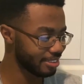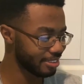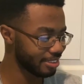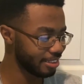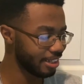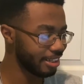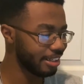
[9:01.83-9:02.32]

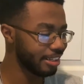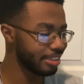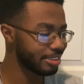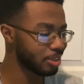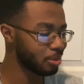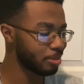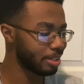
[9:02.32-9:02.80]
He literally
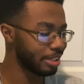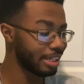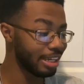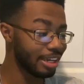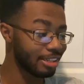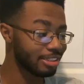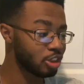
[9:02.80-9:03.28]
too, man. He
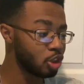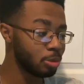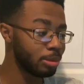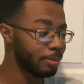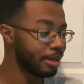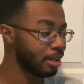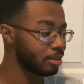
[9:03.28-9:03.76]
got
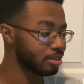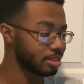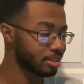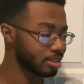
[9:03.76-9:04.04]
stupid bounce.